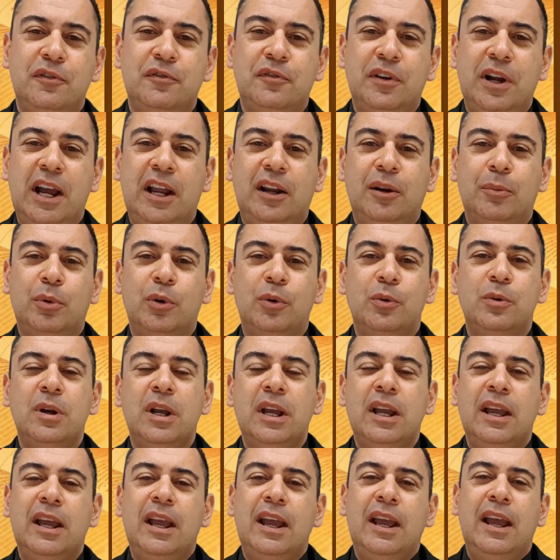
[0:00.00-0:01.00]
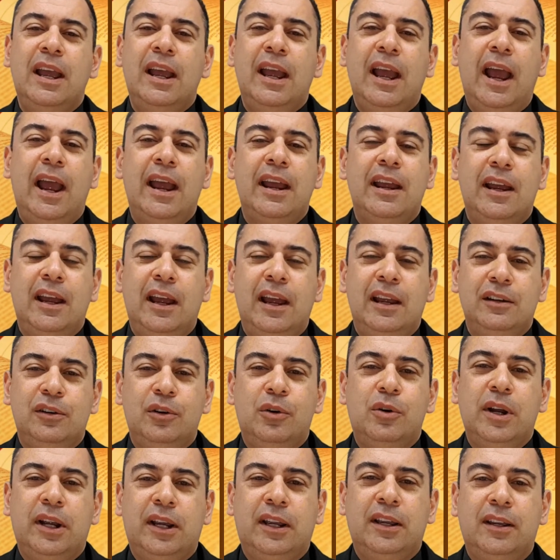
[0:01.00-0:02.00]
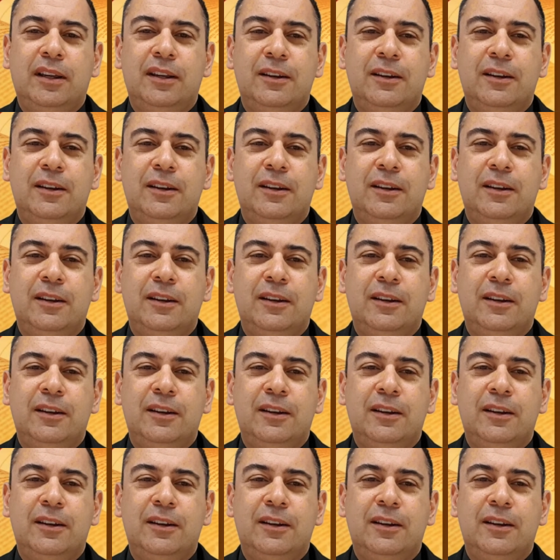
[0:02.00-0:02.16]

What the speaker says: available. And like